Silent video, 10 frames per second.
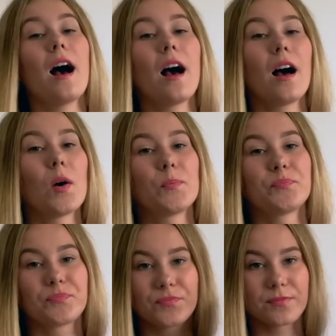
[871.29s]

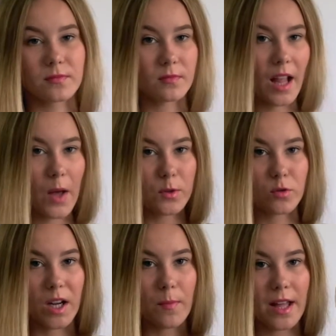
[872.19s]
I would
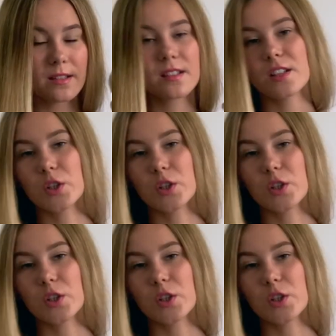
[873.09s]
recommend.